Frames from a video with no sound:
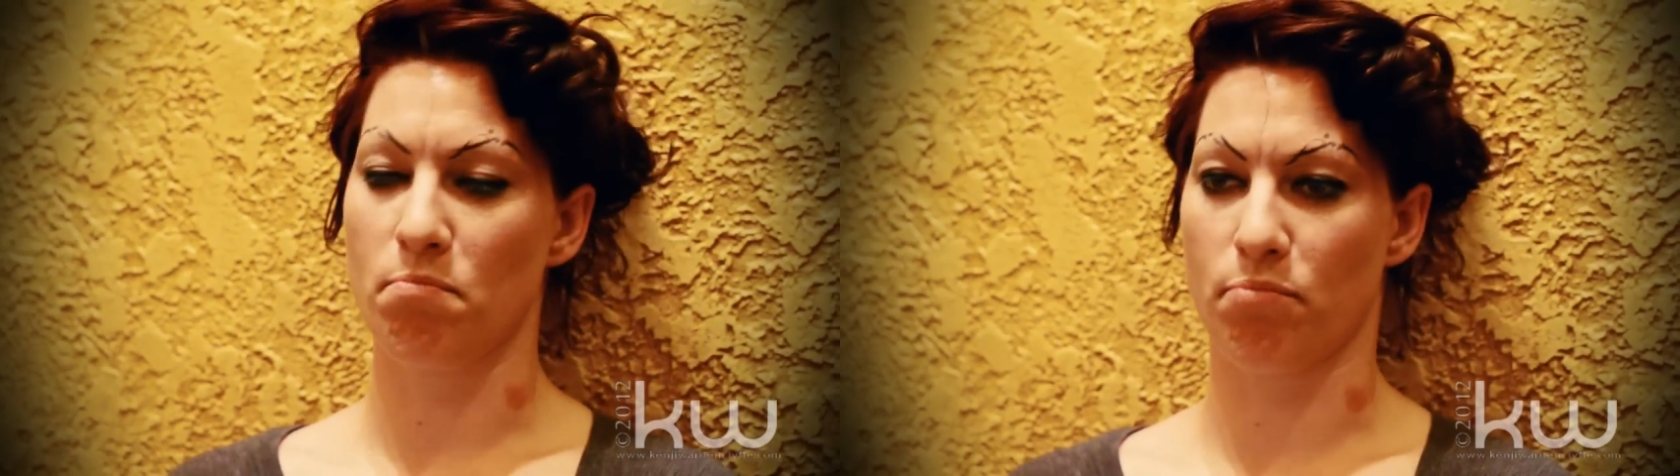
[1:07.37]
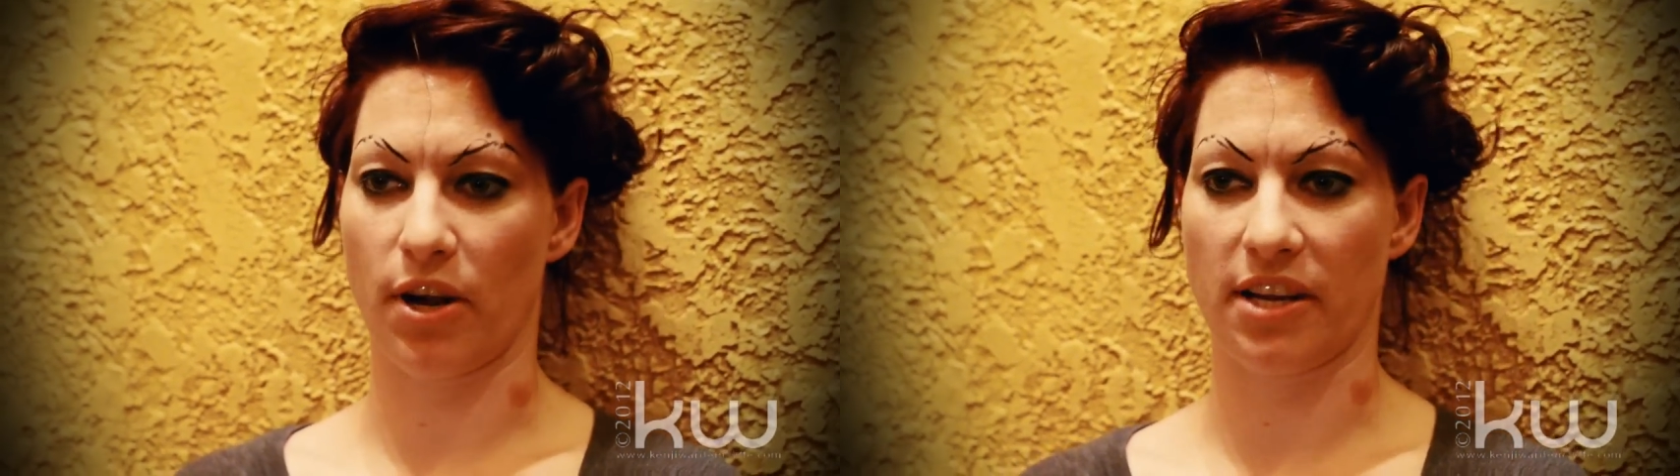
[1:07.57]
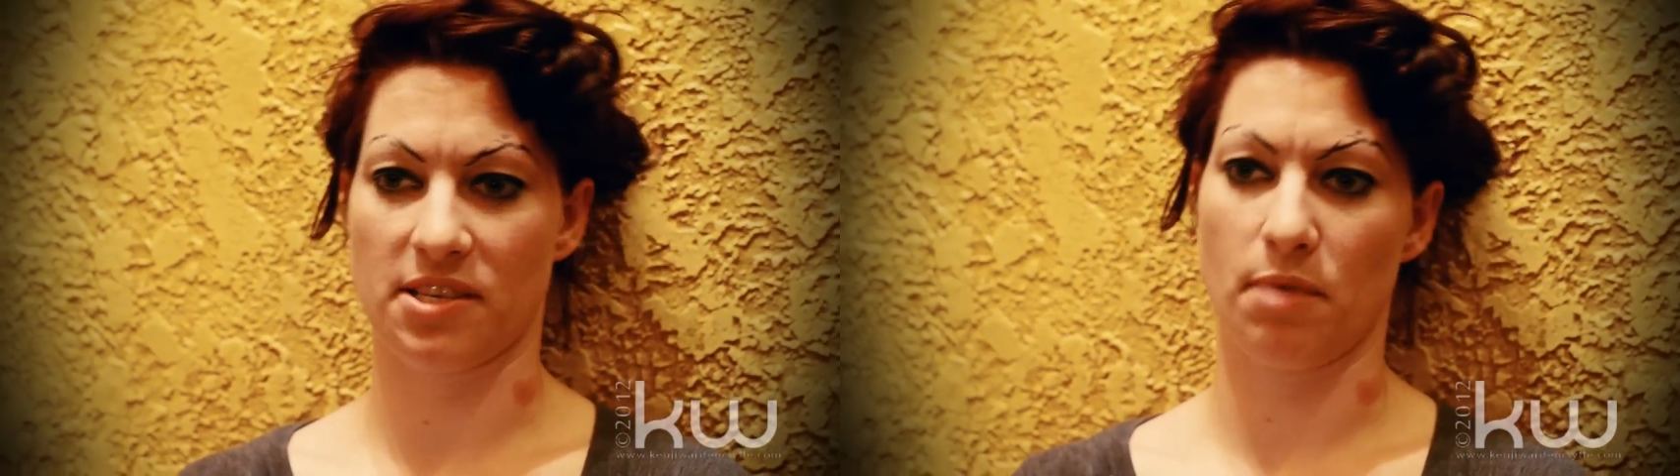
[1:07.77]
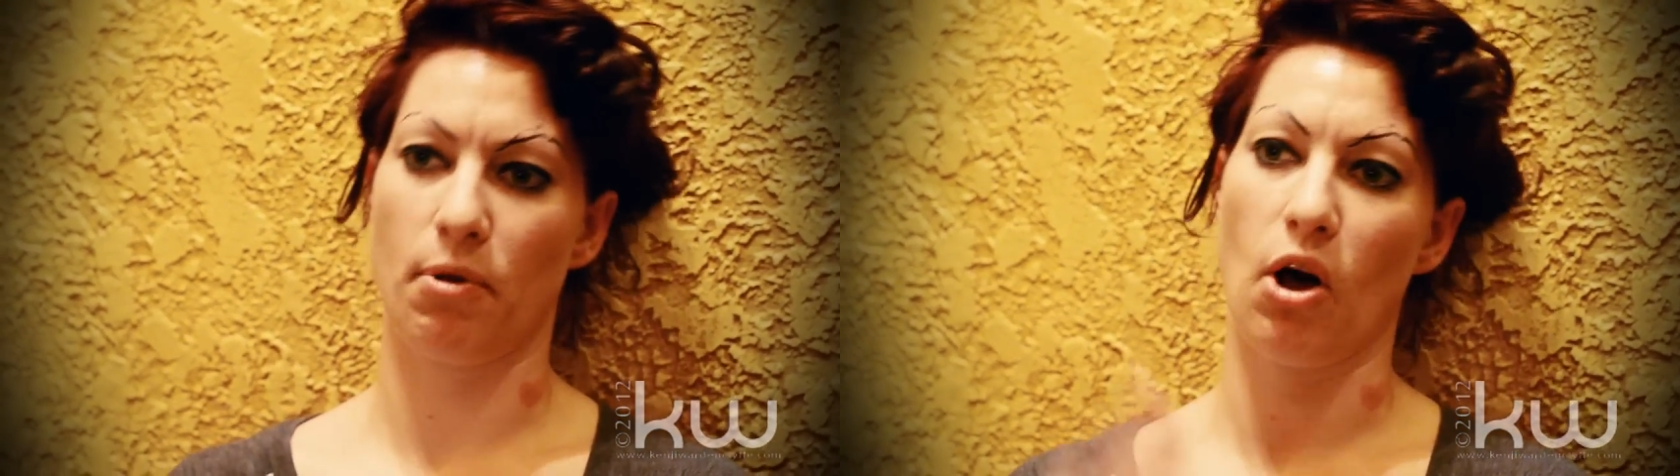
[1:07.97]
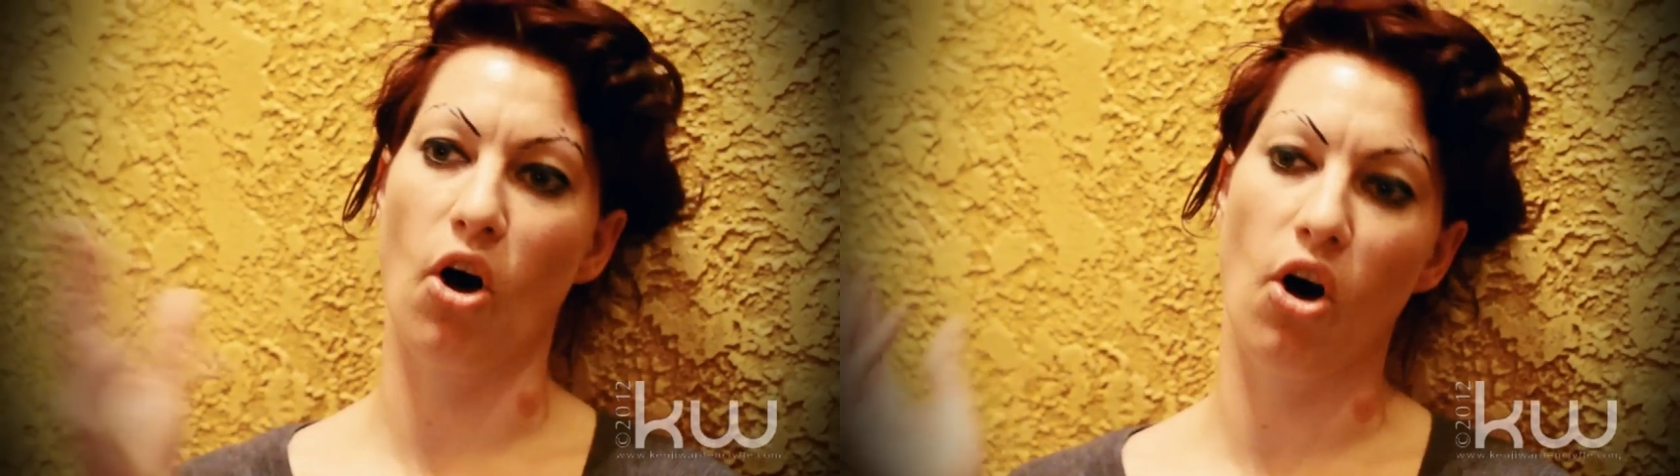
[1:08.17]
brings
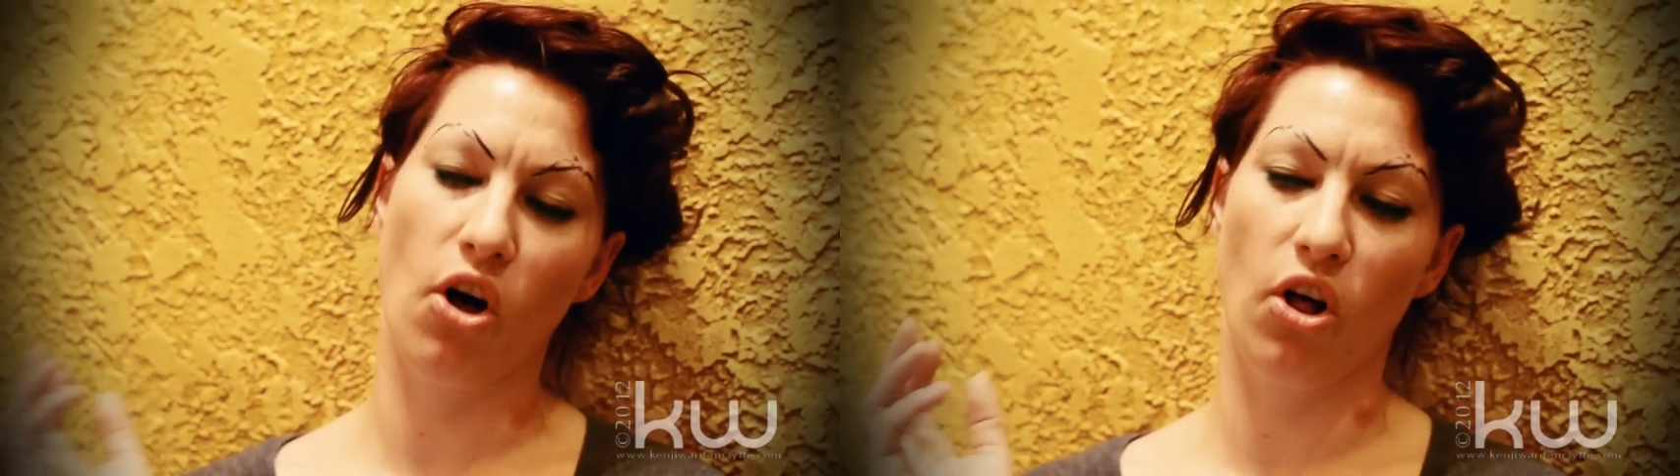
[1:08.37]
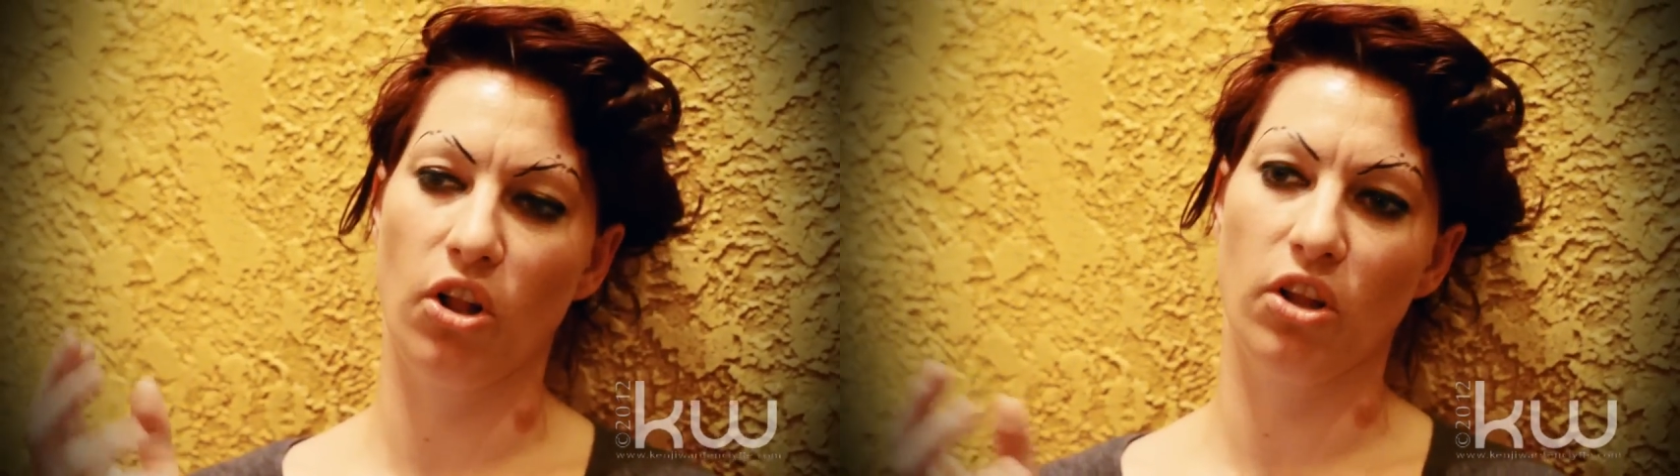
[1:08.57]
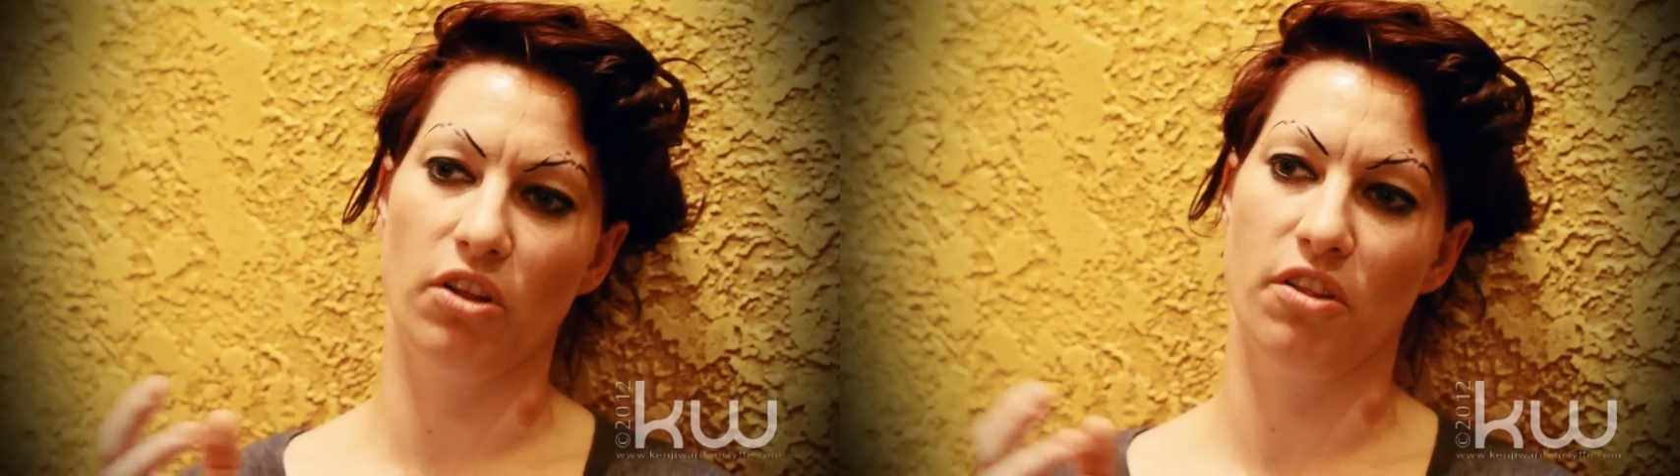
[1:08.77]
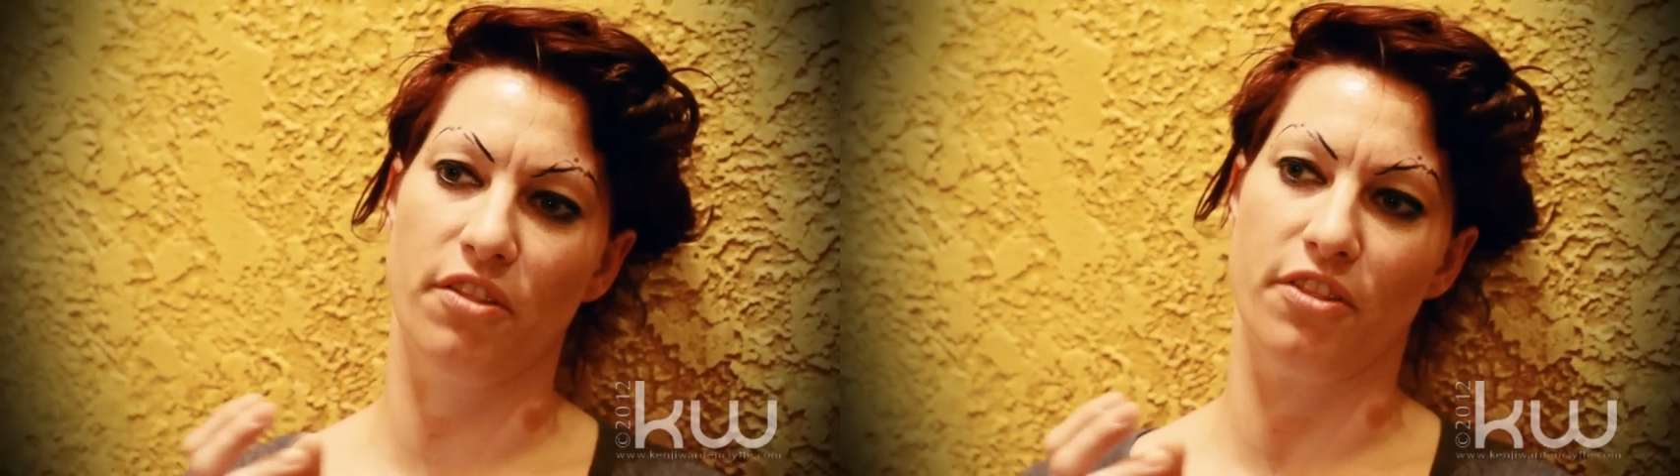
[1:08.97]
up all